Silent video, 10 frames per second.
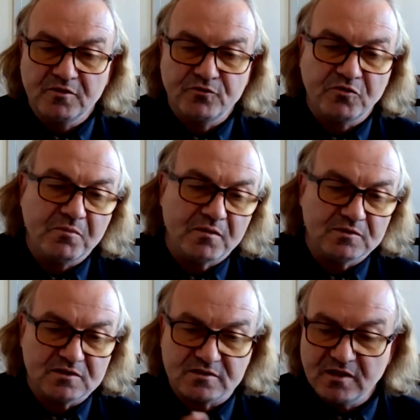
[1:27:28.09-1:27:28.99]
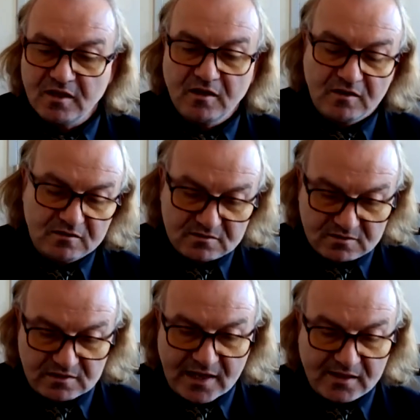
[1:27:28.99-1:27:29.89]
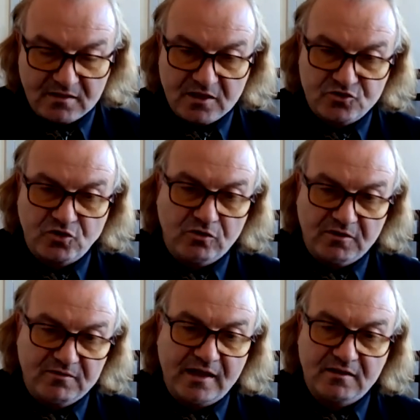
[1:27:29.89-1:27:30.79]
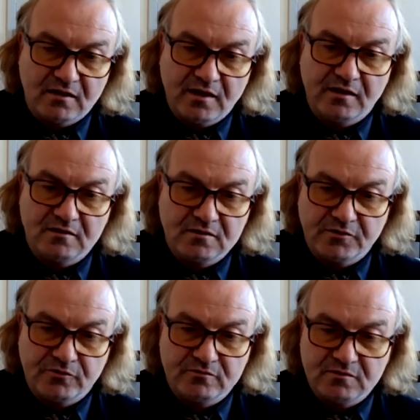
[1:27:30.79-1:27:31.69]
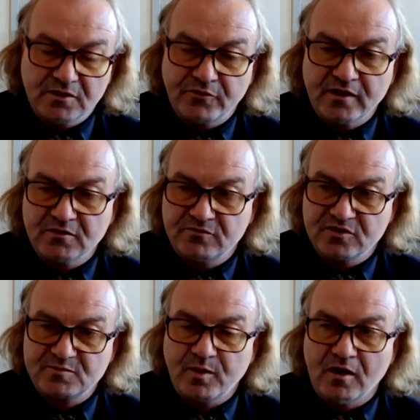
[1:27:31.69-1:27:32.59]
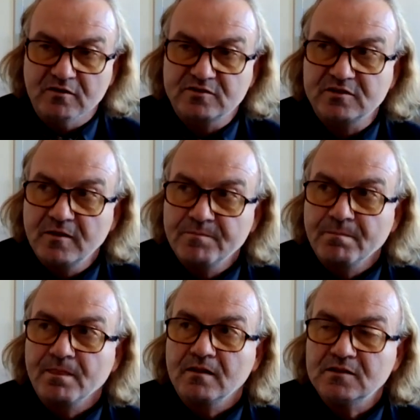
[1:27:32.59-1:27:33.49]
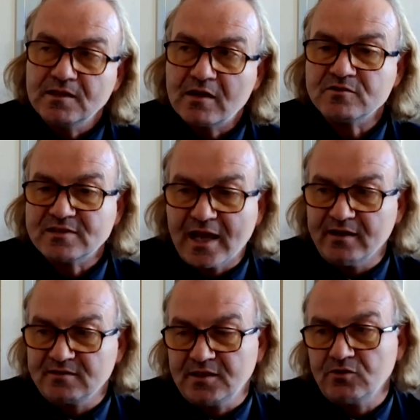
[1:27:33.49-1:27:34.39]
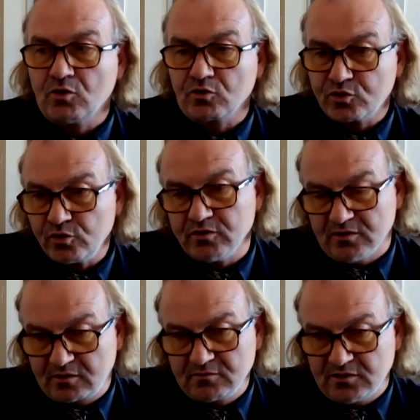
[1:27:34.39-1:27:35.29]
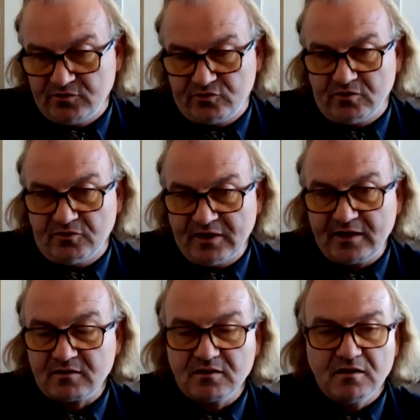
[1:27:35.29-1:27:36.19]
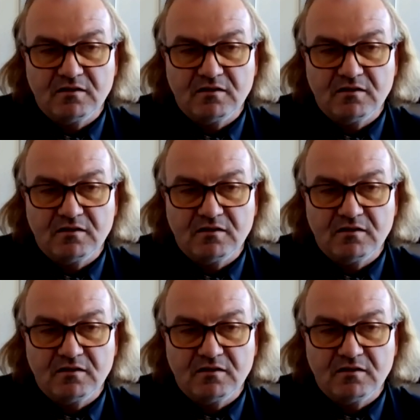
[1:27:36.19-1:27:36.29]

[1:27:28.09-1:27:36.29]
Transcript: If you remember this slide that I showed of like the, rate, the, the rate of response, the downside is they don't cure the, the disorder, right?